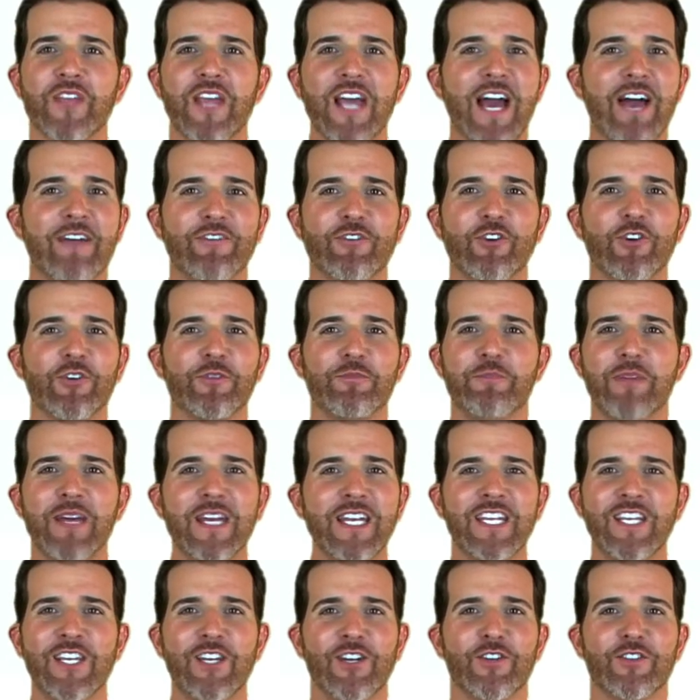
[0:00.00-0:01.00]
after
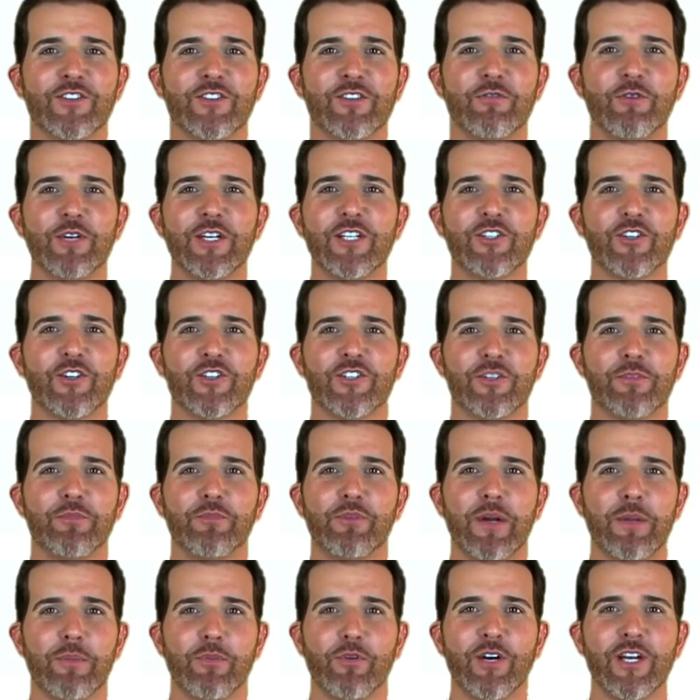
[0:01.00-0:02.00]
many years of research and
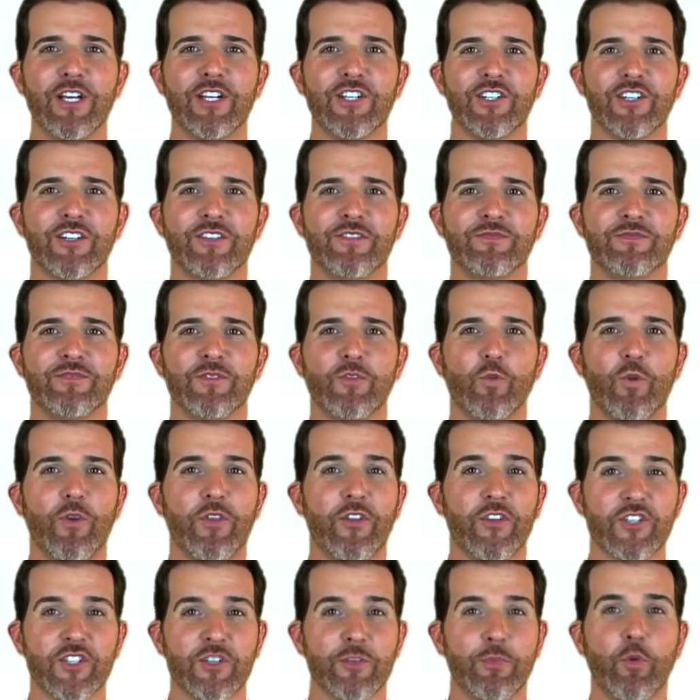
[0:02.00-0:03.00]
preparation, with
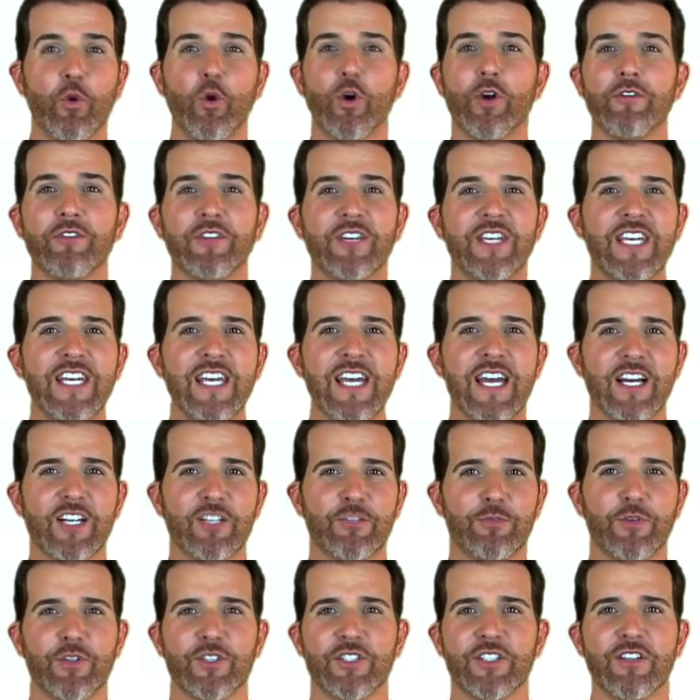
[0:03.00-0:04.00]
the support of key
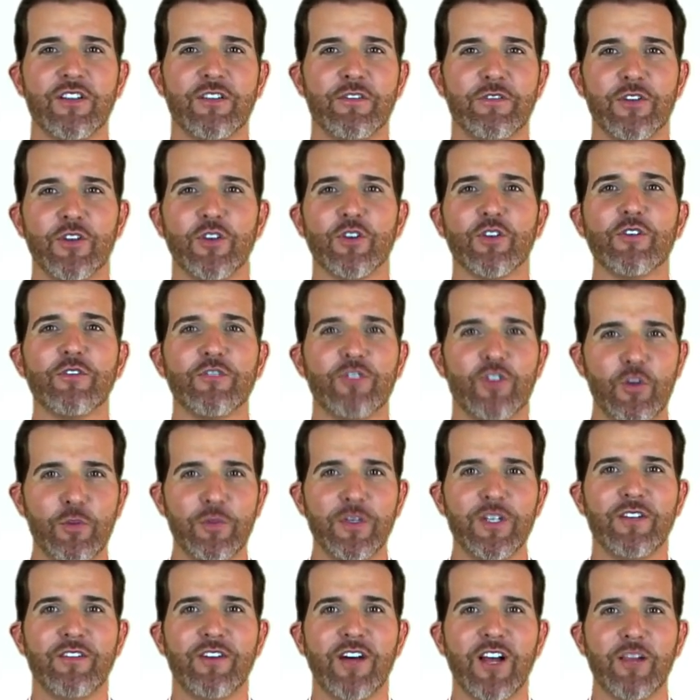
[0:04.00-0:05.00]
experts in the field of human
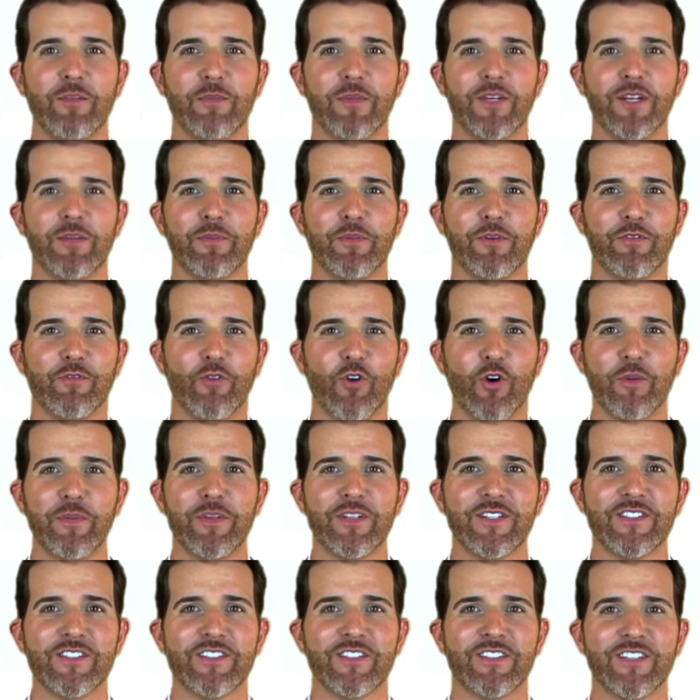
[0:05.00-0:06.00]
development and
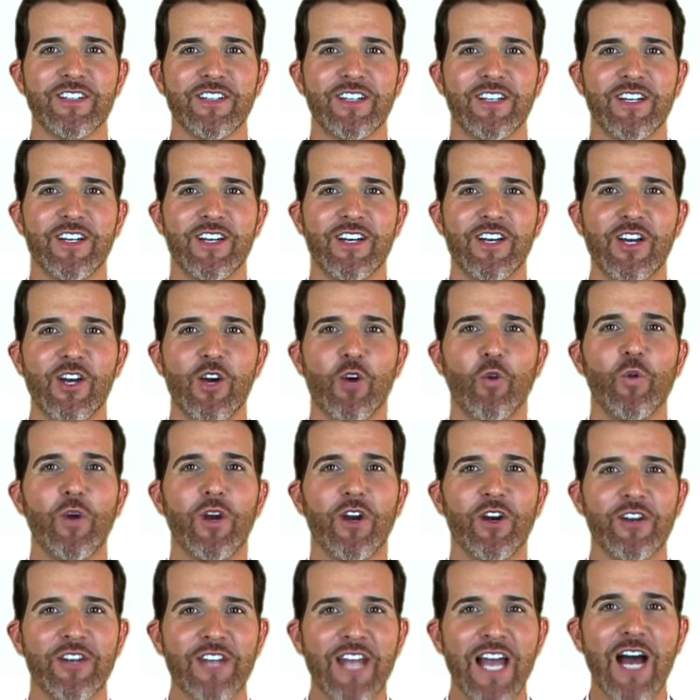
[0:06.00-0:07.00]
performance, we
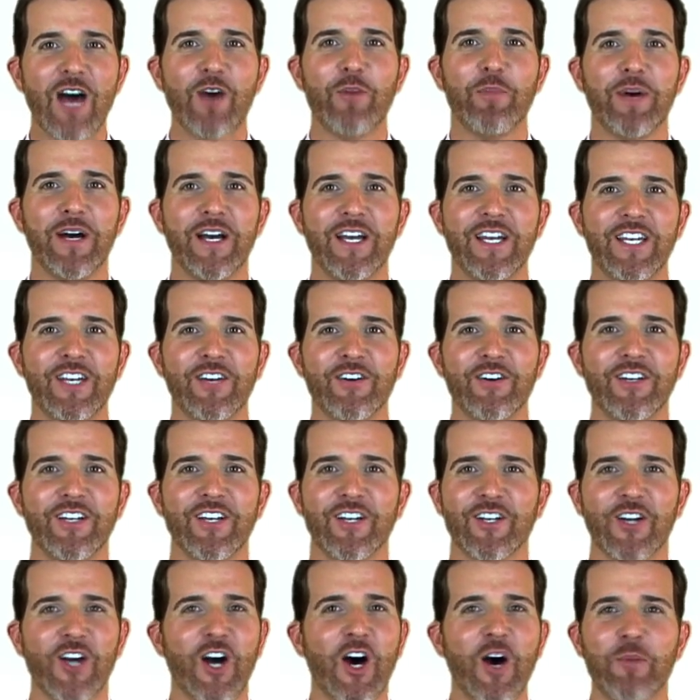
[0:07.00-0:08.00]
are now pioneering a
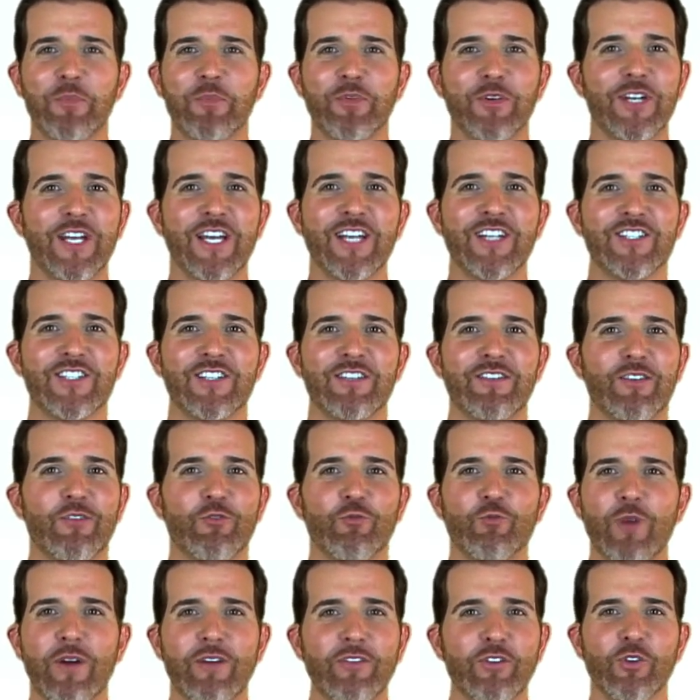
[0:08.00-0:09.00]
comprehensive
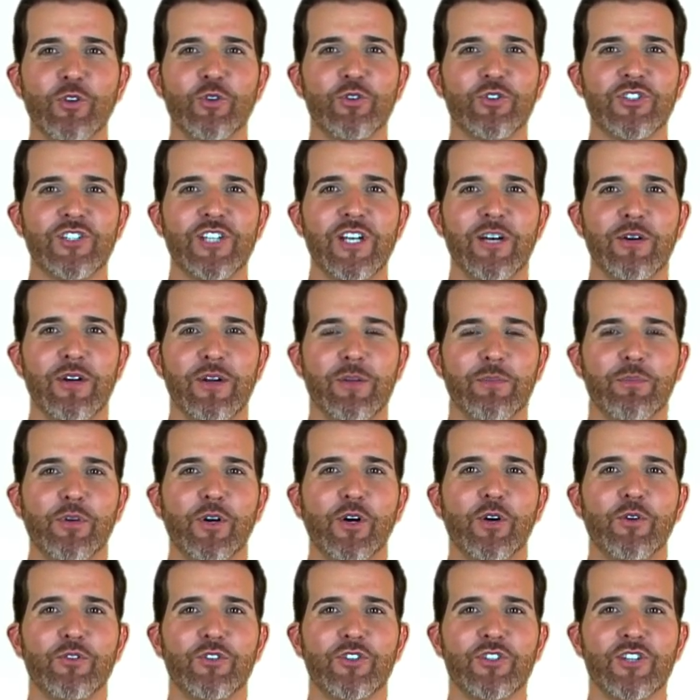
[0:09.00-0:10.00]
and revolutionary
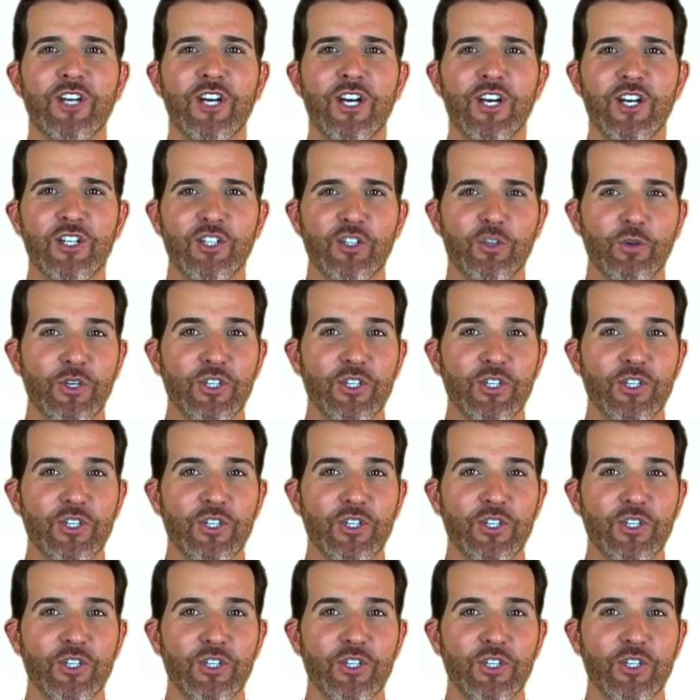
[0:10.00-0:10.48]
approach to